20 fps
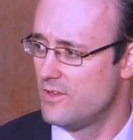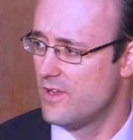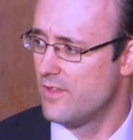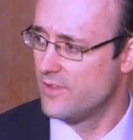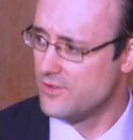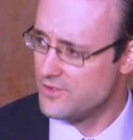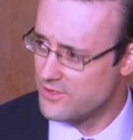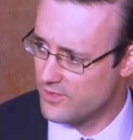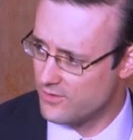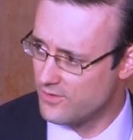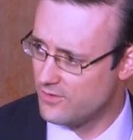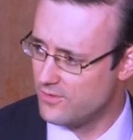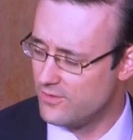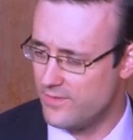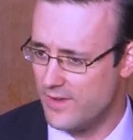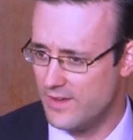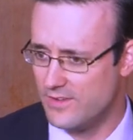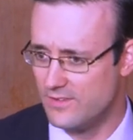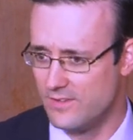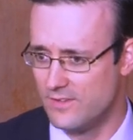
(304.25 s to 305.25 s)
on the children's
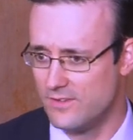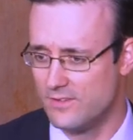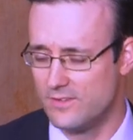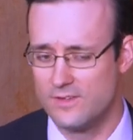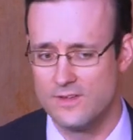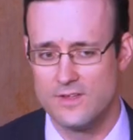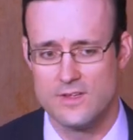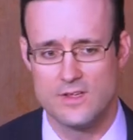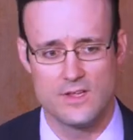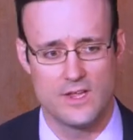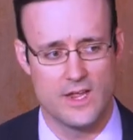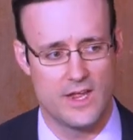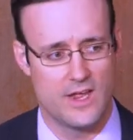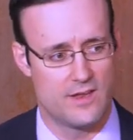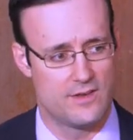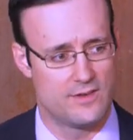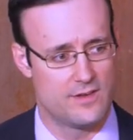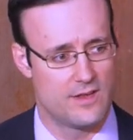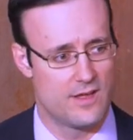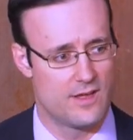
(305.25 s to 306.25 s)
faces.
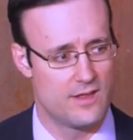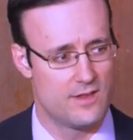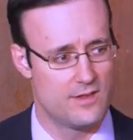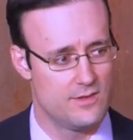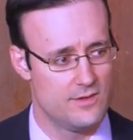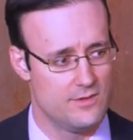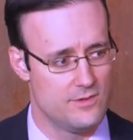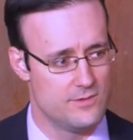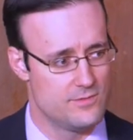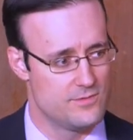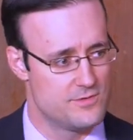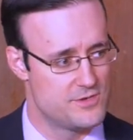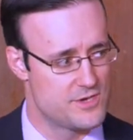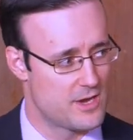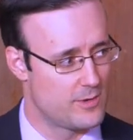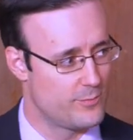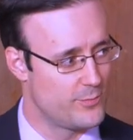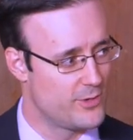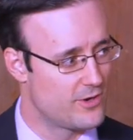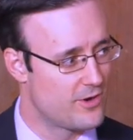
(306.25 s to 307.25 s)
And you
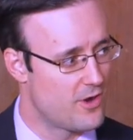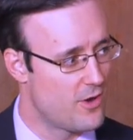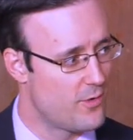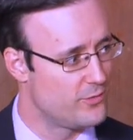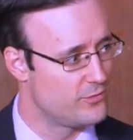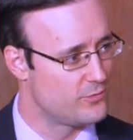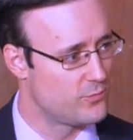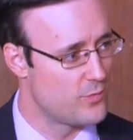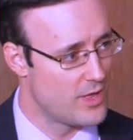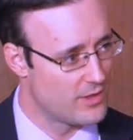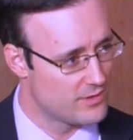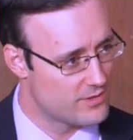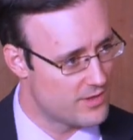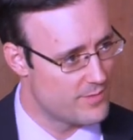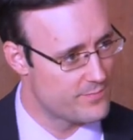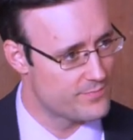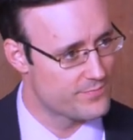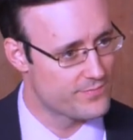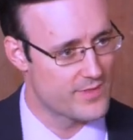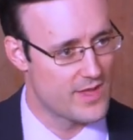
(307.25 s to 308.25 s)
gentlemen are always
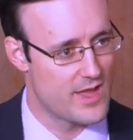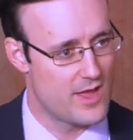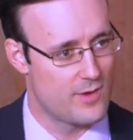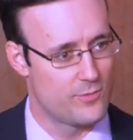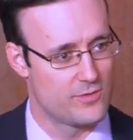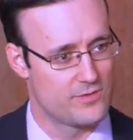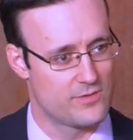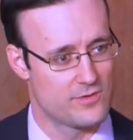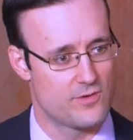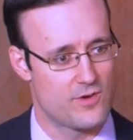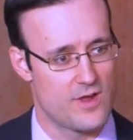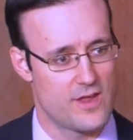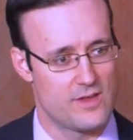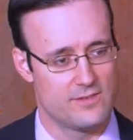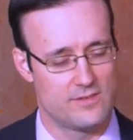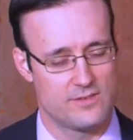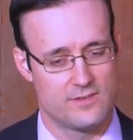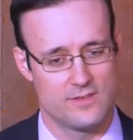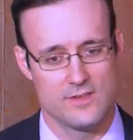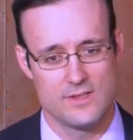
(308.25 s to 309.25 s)
welcome at Risen
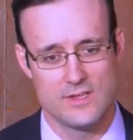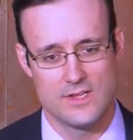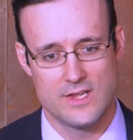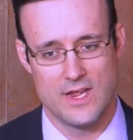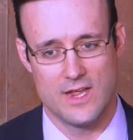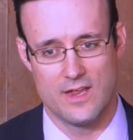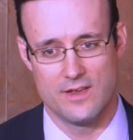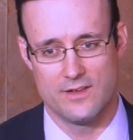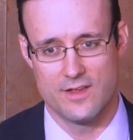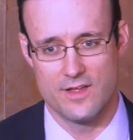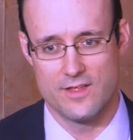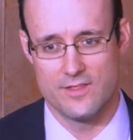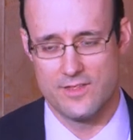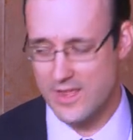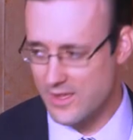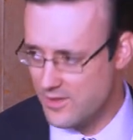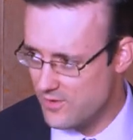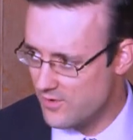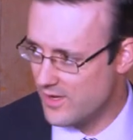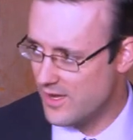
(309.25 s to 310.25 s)
Christ. And
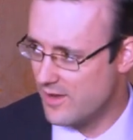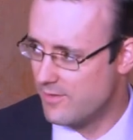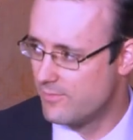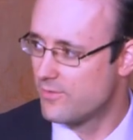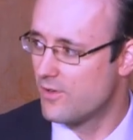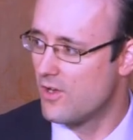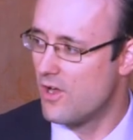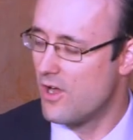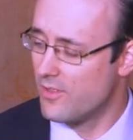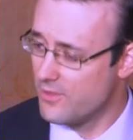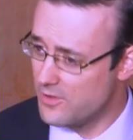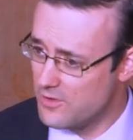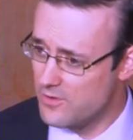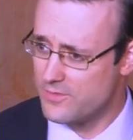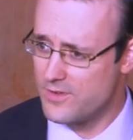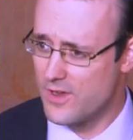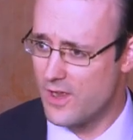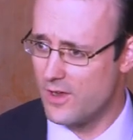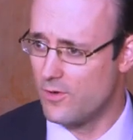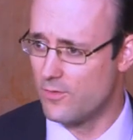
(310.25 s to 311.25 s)
thank you again for all that
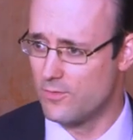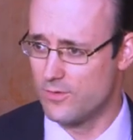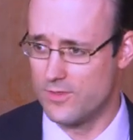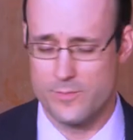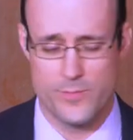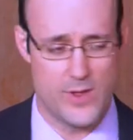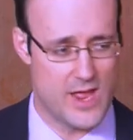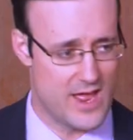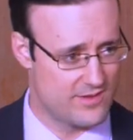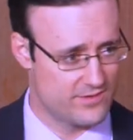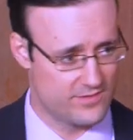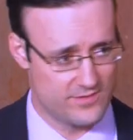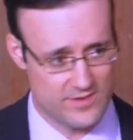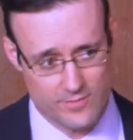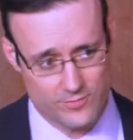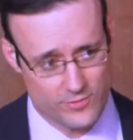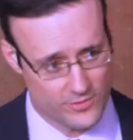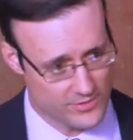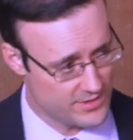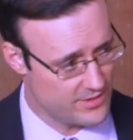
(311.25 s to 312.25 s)
you've done over the past
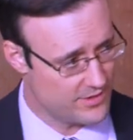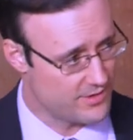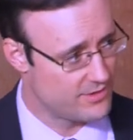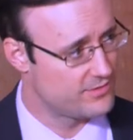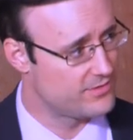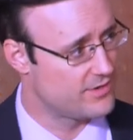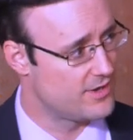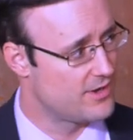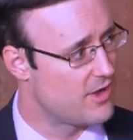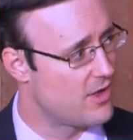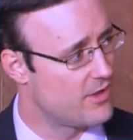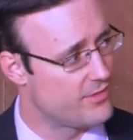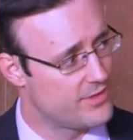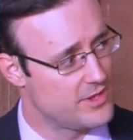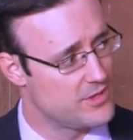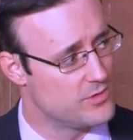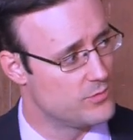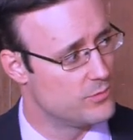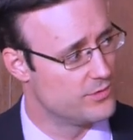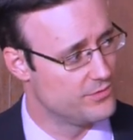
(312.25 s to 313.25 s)
several years and all
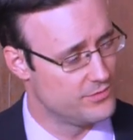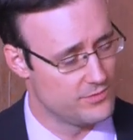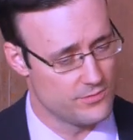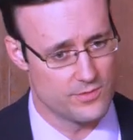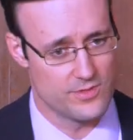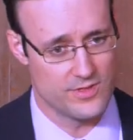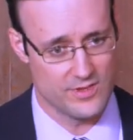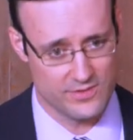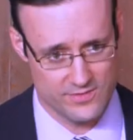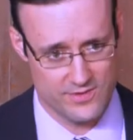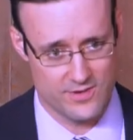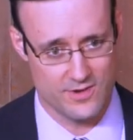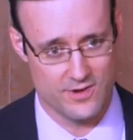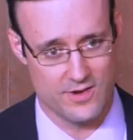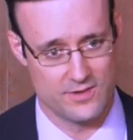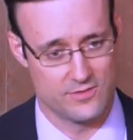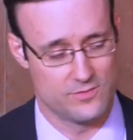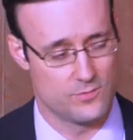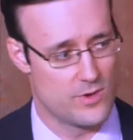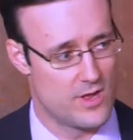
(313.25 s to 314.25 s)
that you will do this year
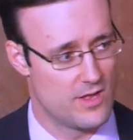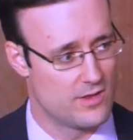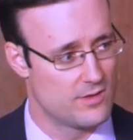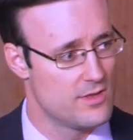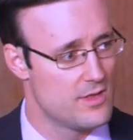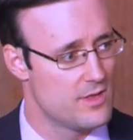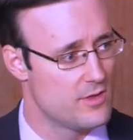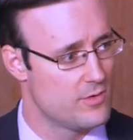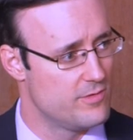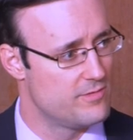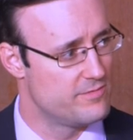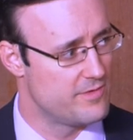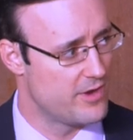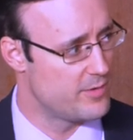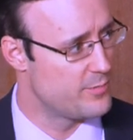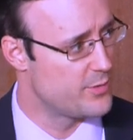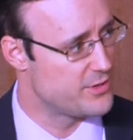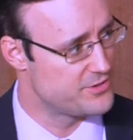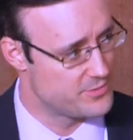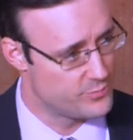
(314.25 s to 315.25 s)
as well. We
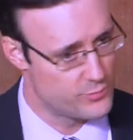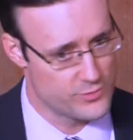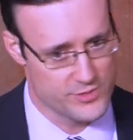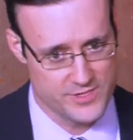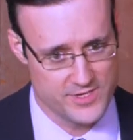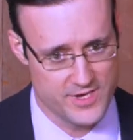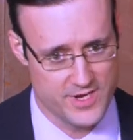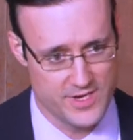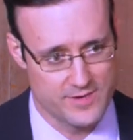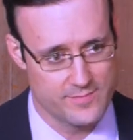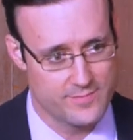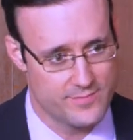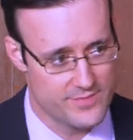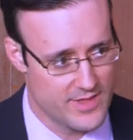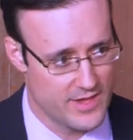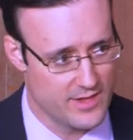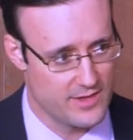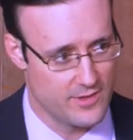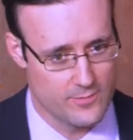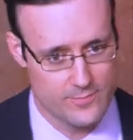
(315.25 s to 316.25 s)
very much appreciate it.
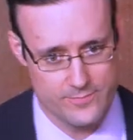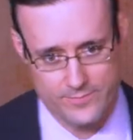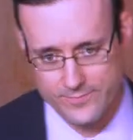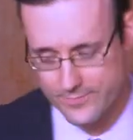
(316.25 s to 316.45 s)
Thank you.